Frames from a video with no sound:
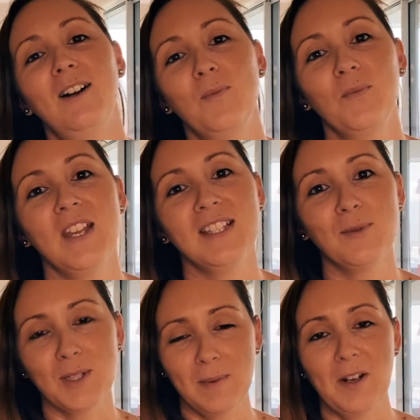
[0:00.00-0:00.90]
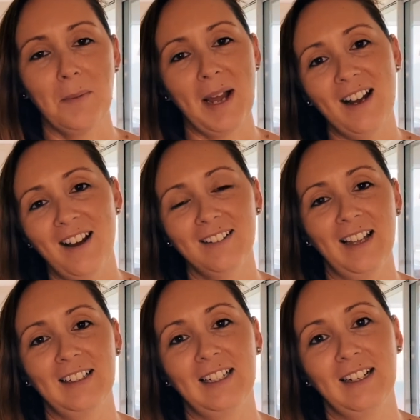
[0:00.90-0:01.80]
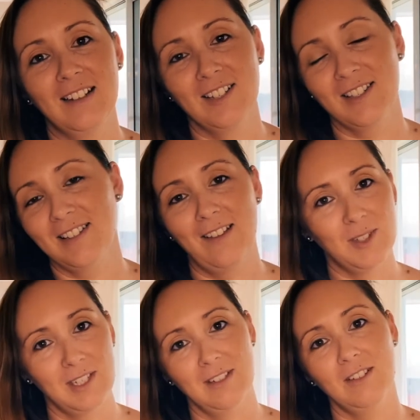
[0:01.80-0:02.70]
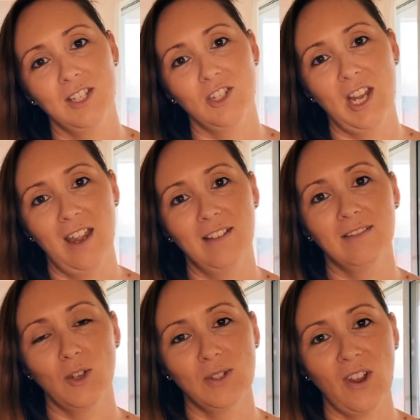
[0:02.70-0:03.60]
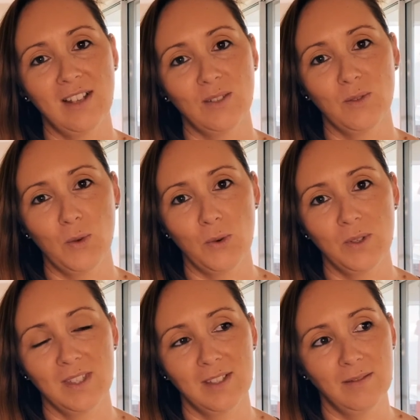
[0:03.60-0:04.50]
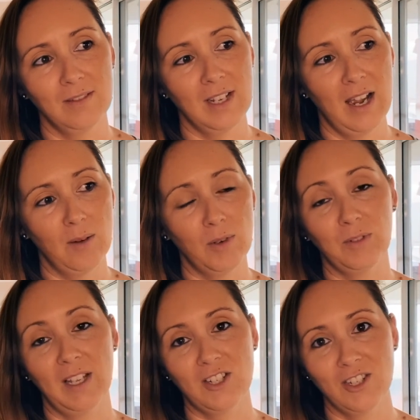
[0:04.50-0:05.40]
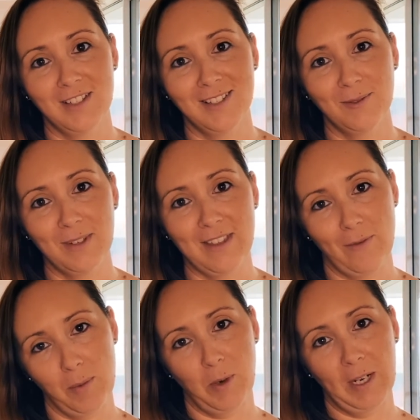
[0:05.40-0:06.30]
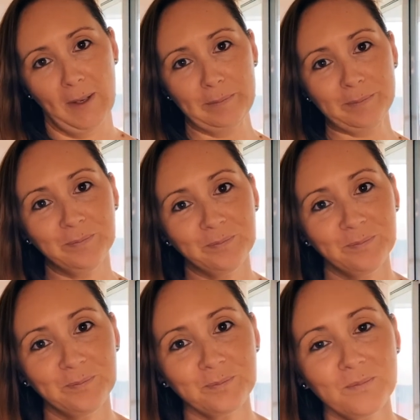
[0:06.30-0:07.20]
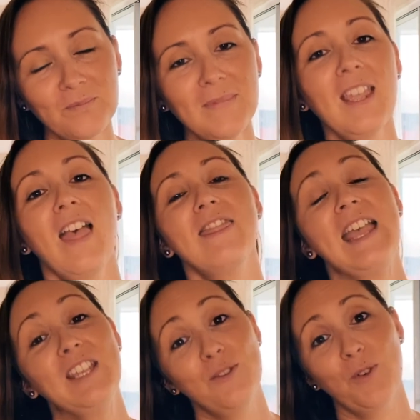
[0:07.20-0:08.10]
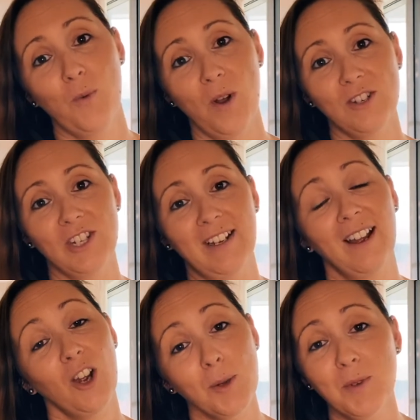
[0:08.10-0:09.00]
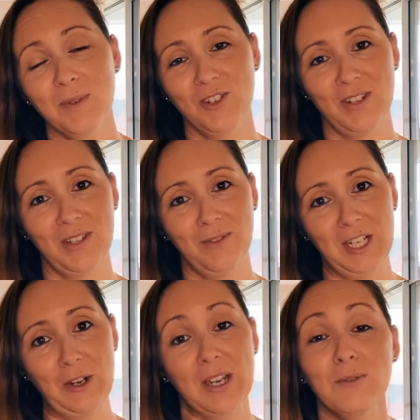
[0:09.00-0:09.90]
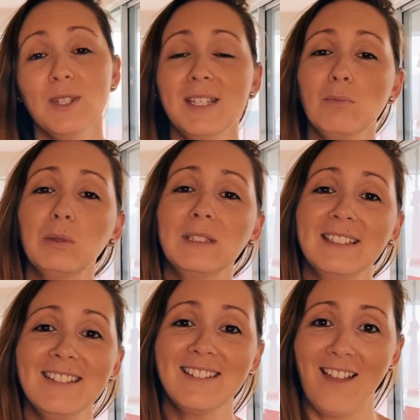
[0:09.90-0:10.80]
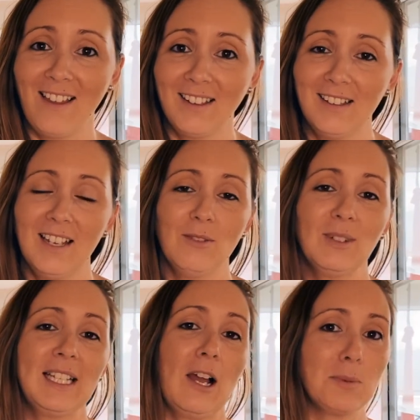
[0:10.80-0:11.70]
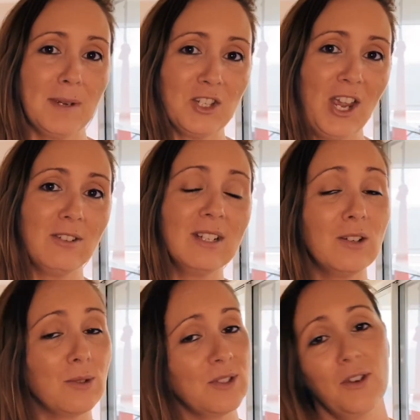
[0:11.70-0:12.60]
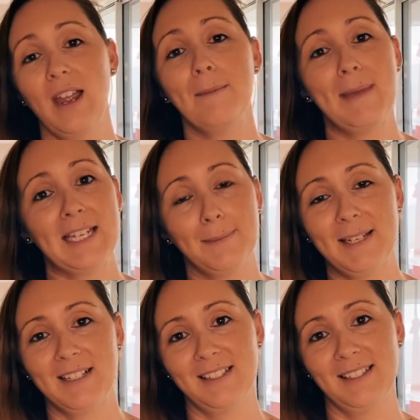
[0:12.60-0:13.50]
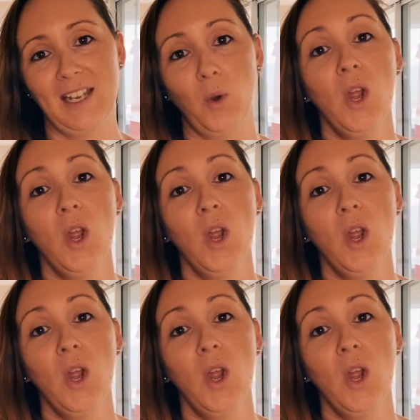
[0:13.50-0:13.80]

it's what's been on my heart lately, and I just love to share those kinds of thoughts and reflections with everybody. Thank you for watching. I hope you enjoyed the video. If you did, please like it. It really helps my channel. It also makes me understand